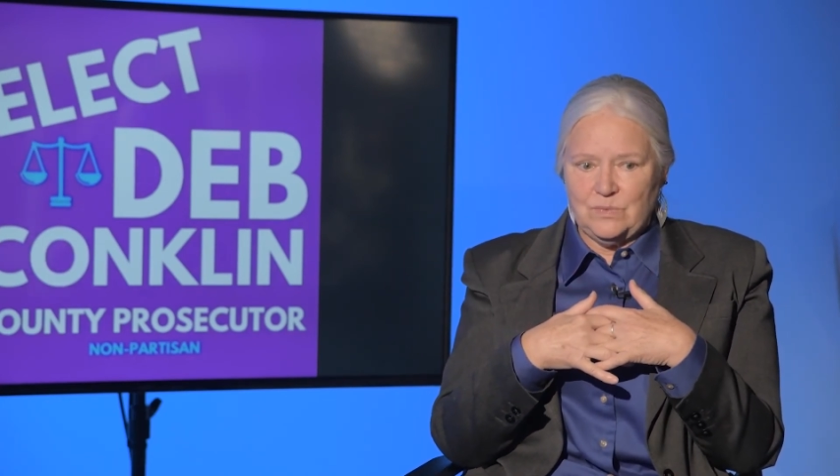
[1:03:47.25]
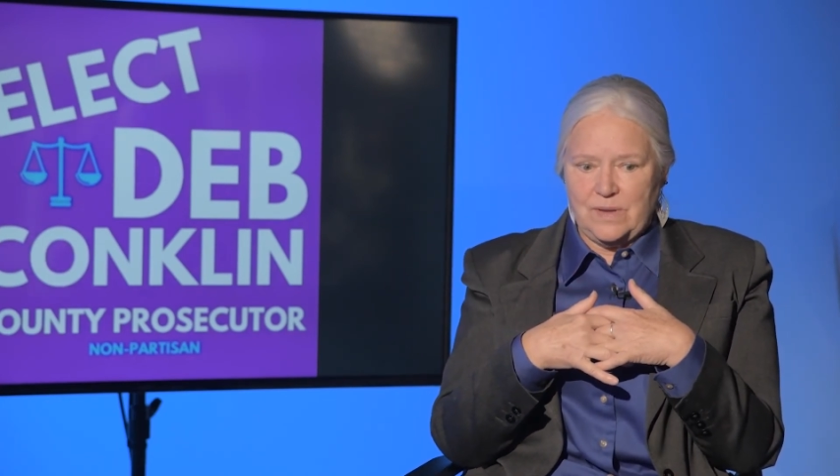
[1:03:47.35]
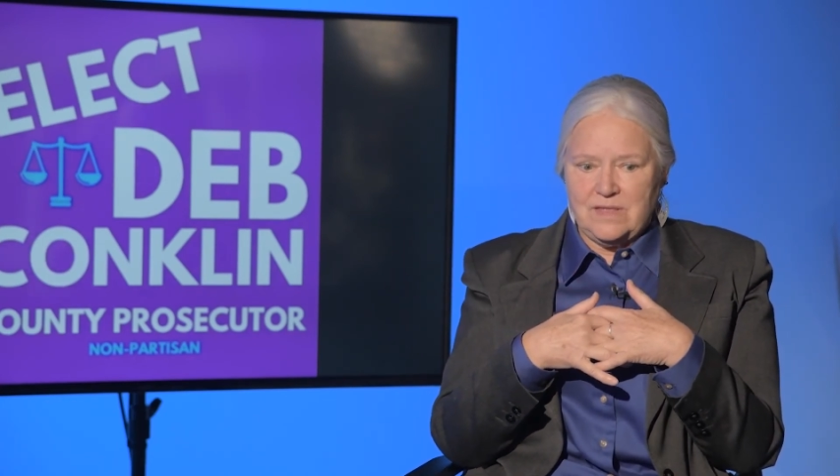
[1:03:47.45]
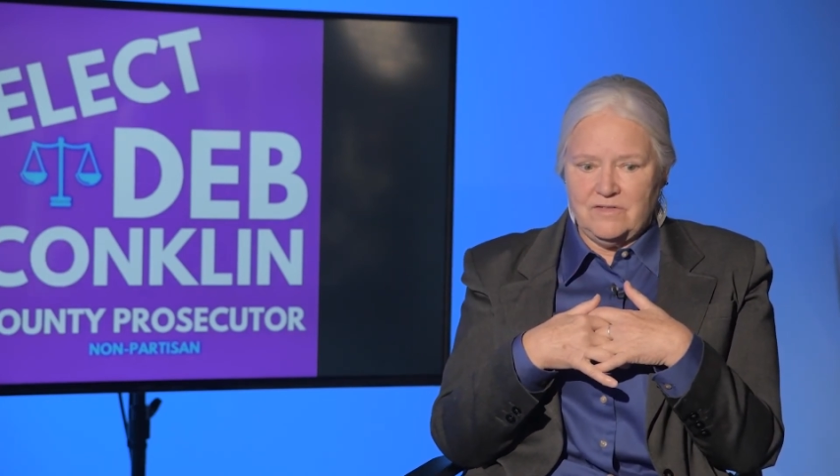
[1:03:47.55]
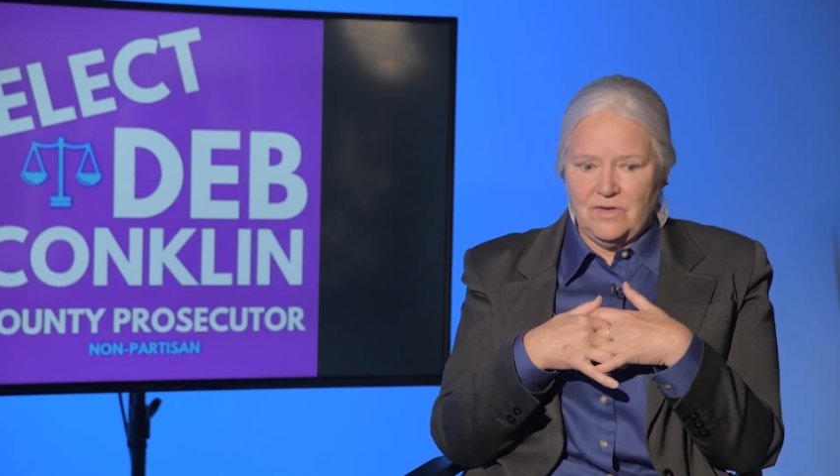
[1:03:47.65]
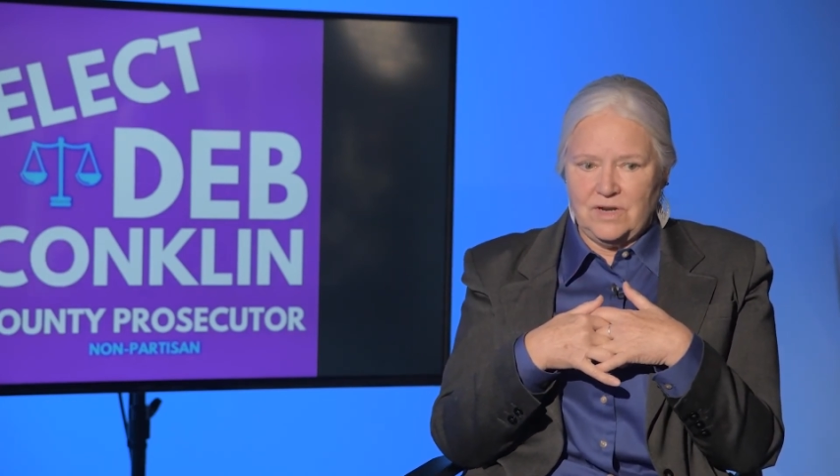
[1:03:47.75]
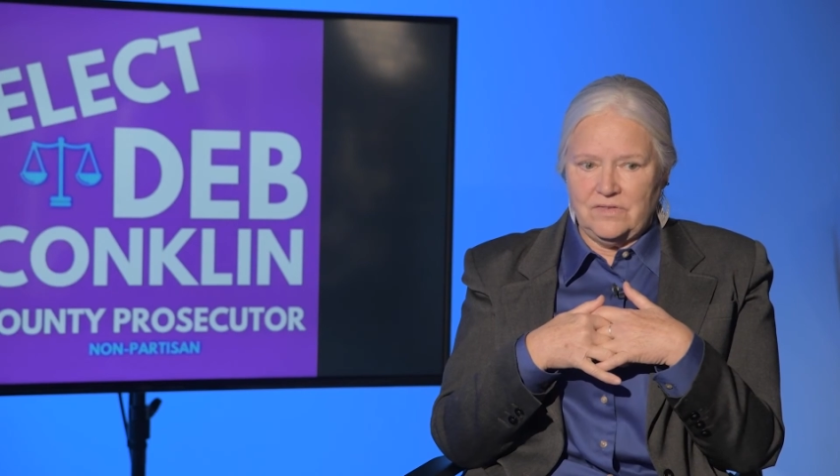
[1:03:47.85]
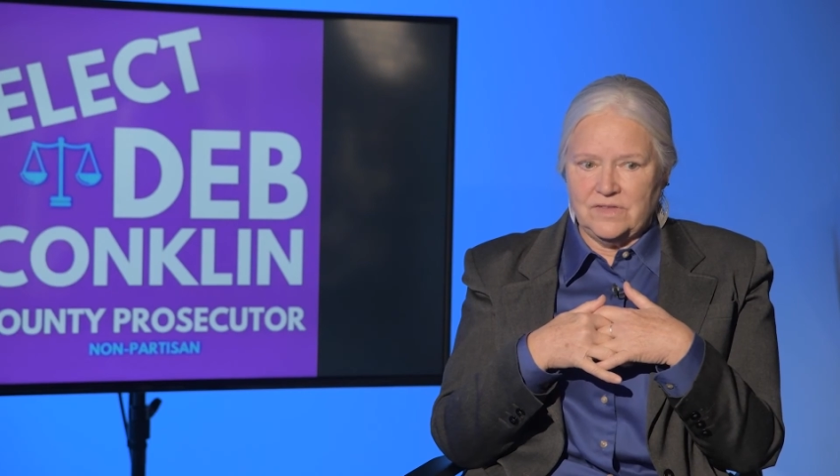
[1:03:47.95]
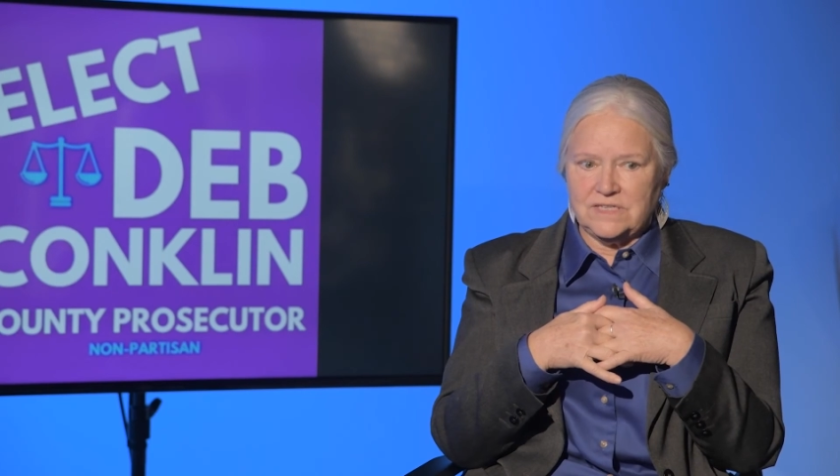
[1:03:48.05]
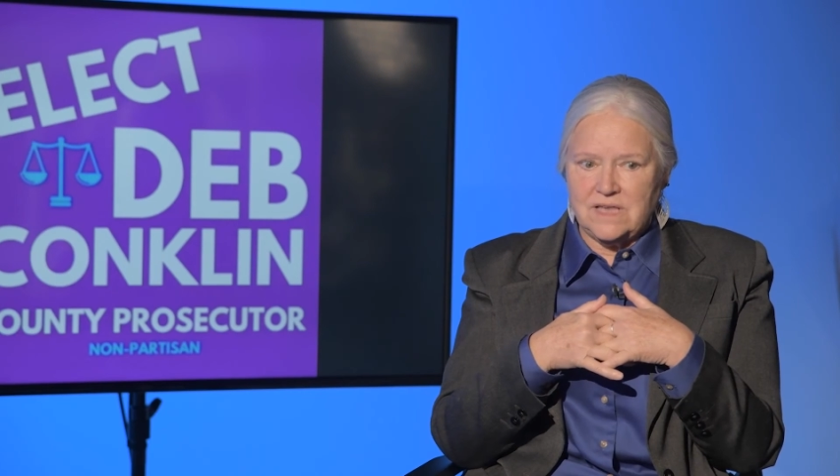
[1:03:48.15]
when they're voting
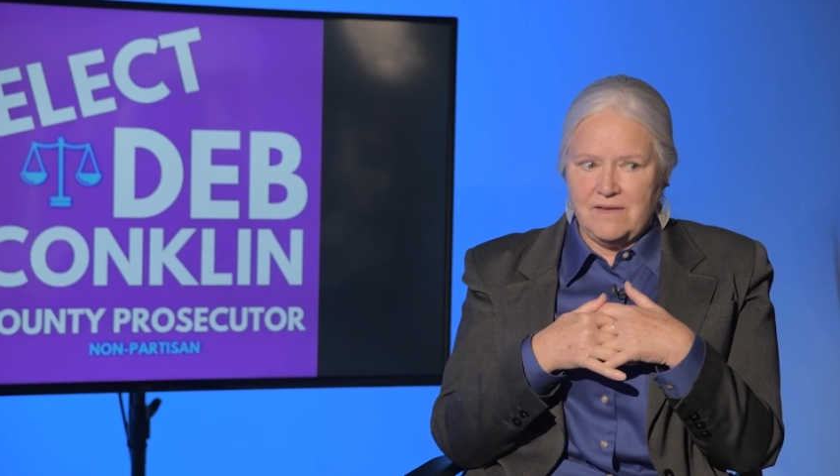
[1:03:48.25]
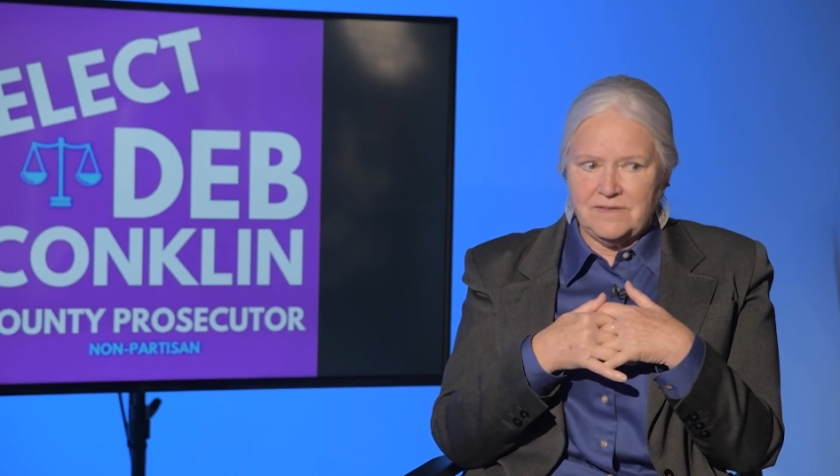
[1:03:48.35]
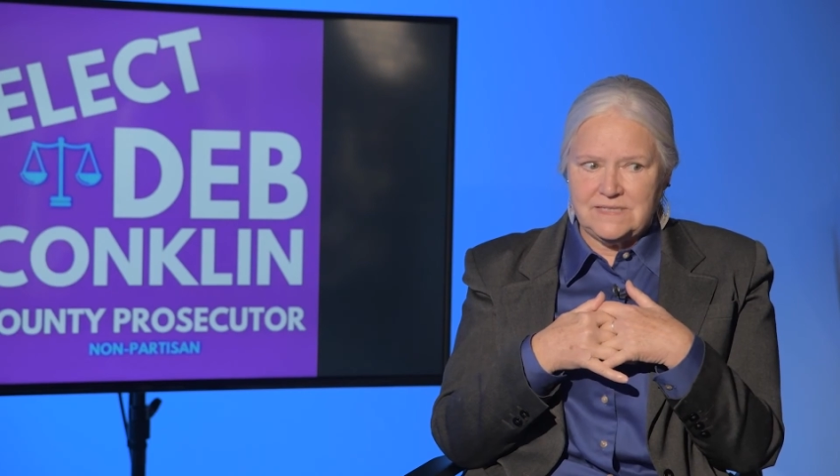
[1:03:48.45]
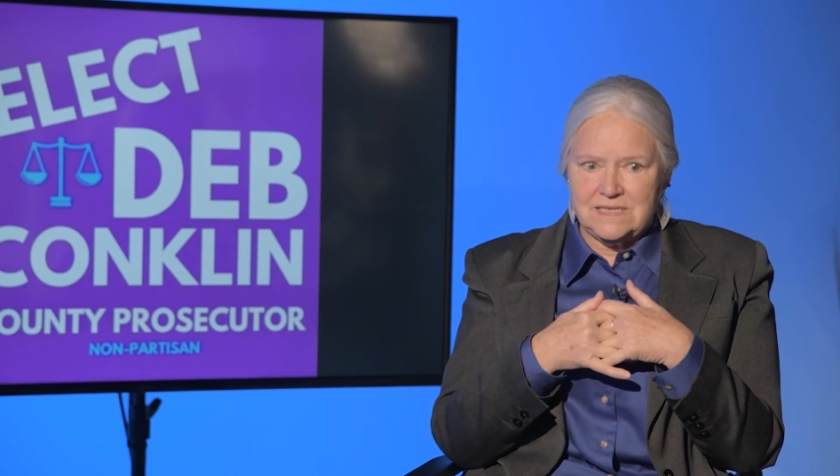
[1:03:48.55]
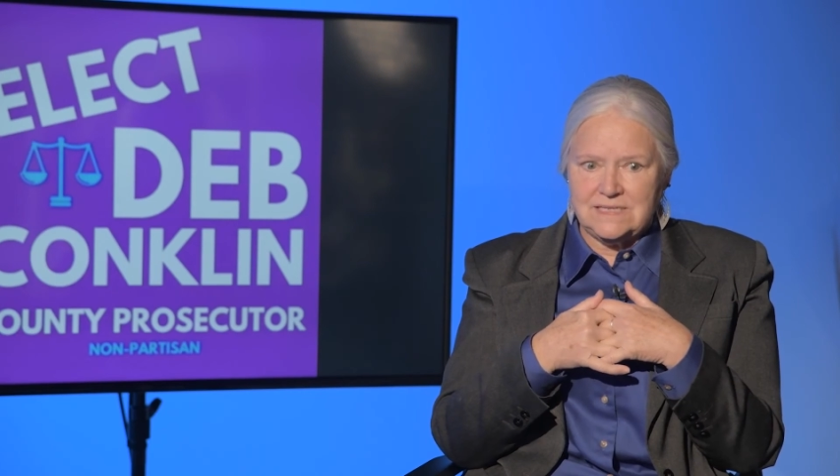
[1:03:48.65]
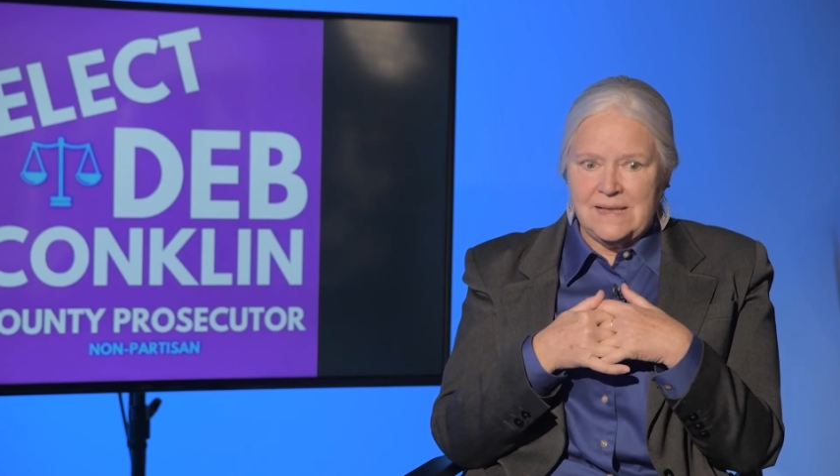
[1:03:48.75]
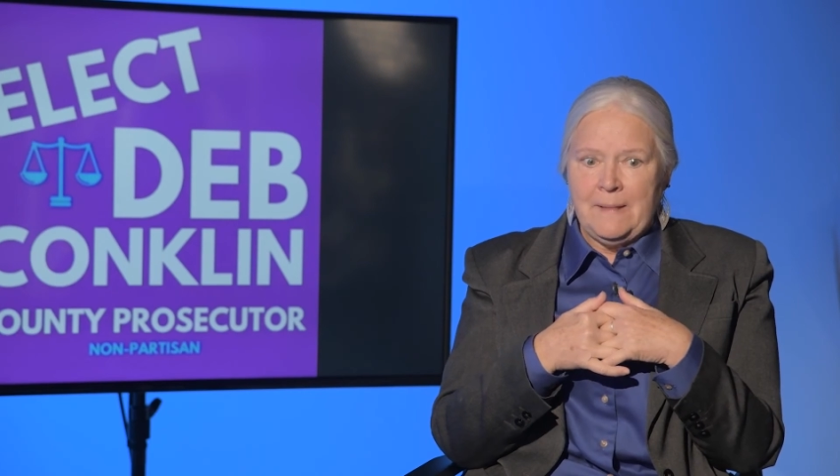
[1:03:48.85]
for this office is